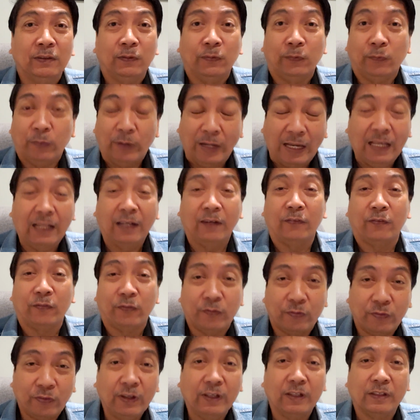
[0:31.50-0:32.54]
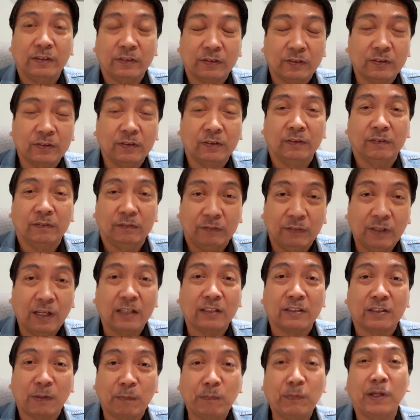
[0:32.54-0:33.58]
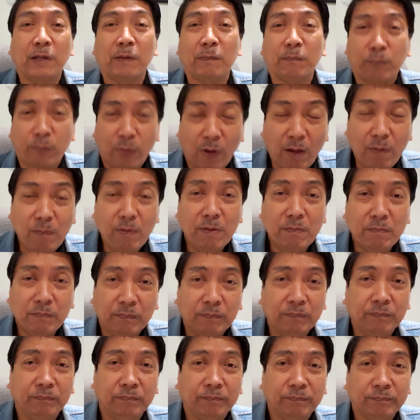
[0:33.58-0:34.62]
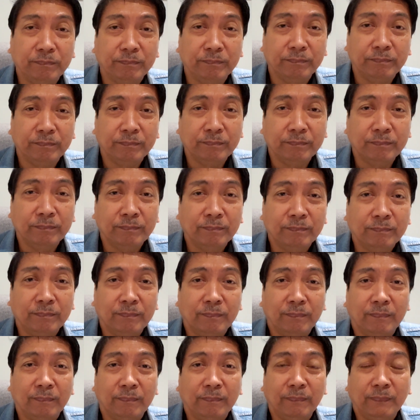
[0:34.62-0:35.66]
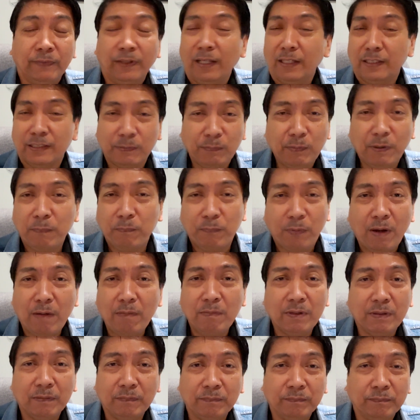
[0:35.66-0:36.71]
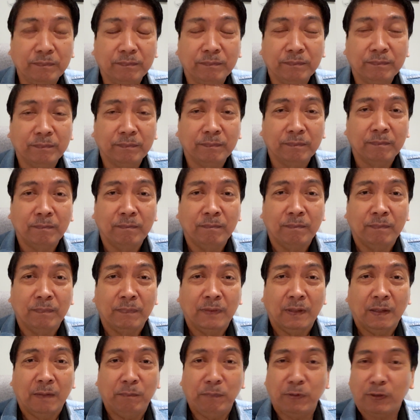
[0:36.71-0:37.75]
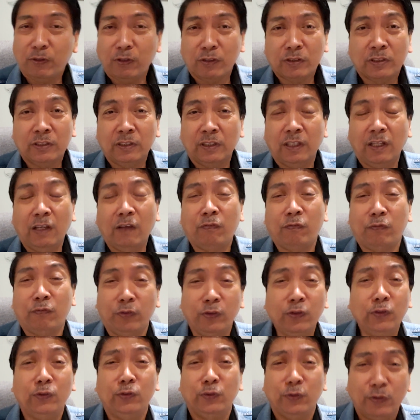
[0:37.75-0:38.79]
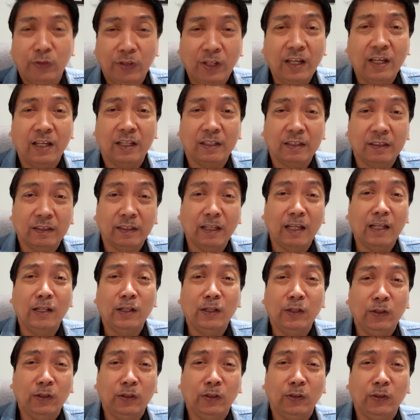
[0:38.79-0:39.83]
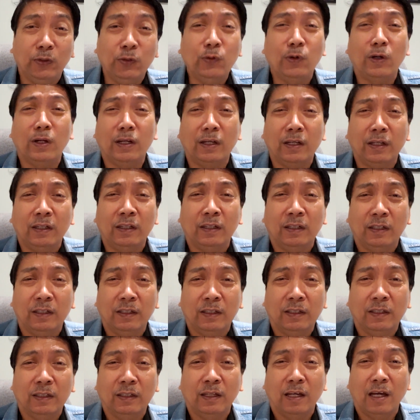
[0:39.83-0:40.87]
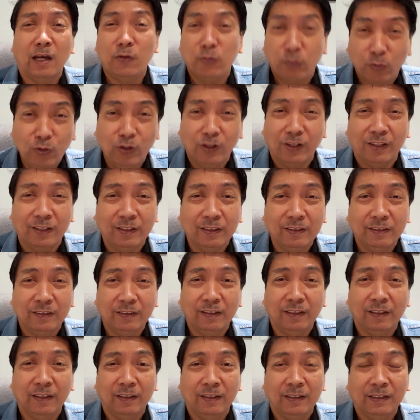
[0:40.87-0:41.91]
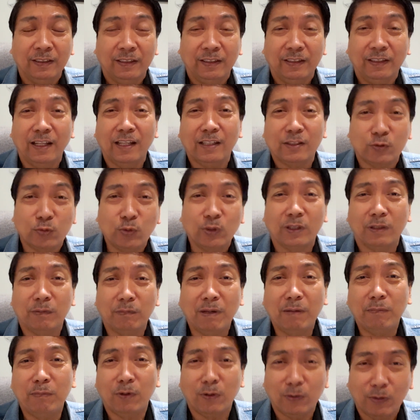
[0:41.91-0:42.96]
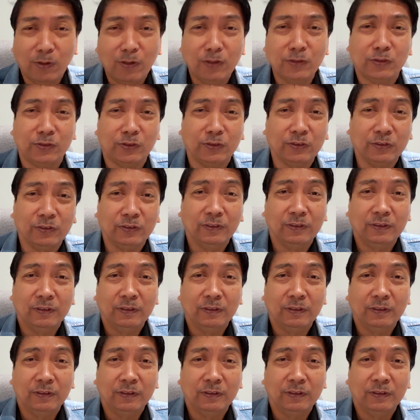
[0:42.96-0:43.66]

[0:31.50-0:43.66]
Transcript: Well, friends, that's a big problem it's a big problem. Because if you do that, then you are a fool. That's what the Bible calls you.